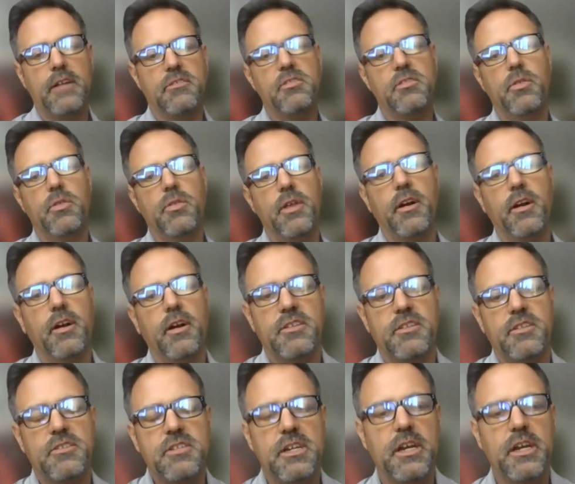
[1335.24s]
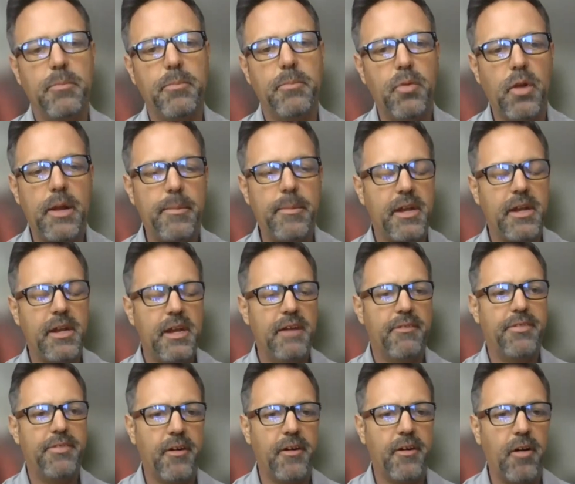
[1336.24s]
to their existing employment
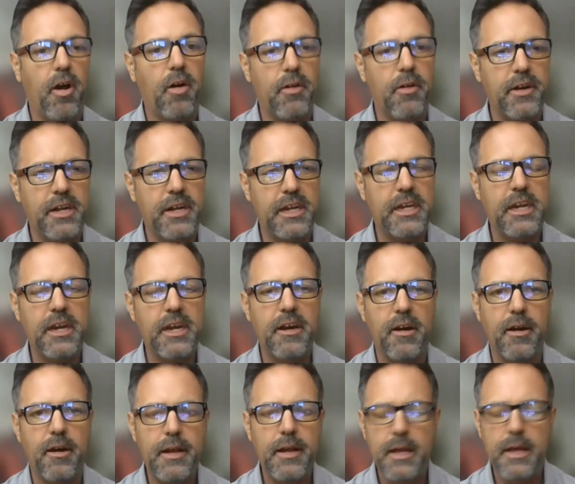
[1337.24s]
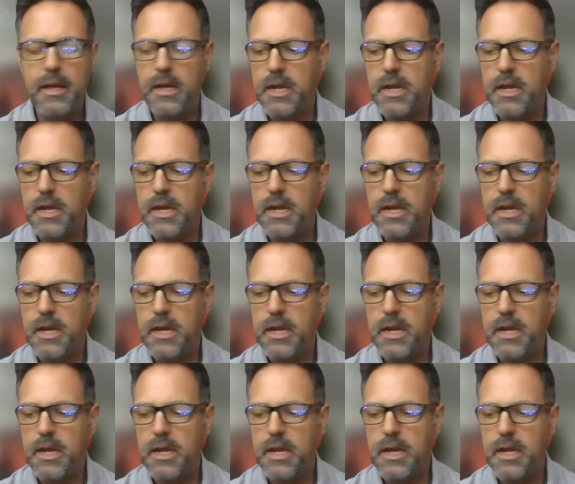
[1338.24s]
if they're already here.